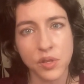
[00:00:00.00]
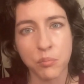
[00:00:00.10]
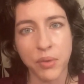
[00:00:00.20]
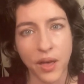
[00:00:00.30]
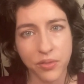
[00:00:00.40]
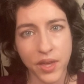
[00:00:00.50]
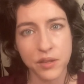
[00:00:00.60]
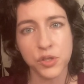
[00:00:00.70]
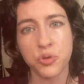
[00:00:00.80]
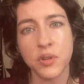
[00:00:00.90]
about that
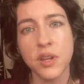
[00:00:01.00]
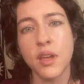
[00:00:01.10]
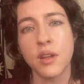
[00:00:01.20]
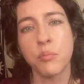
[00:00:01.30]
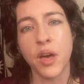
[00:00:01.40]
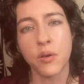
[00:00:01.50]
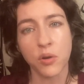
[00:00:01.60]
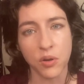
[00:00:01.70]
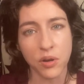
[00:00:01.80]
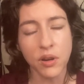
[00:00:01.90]
history and about
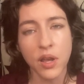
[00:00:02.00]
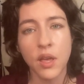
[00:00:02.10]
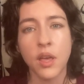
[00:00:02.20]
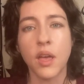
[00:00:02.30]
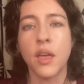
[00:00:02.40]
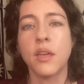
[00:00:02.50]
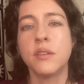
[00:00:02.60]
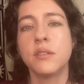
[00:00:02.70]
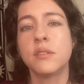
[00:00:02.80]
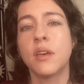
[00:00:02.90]
her
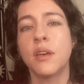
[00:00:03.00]
and